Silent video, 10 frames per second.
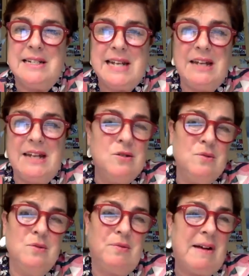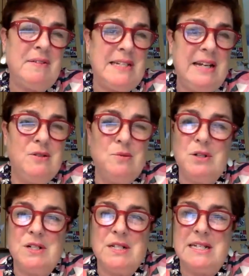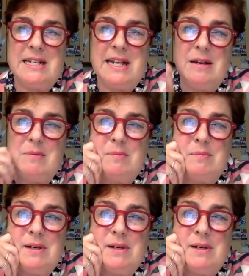tend to gravitate towards the same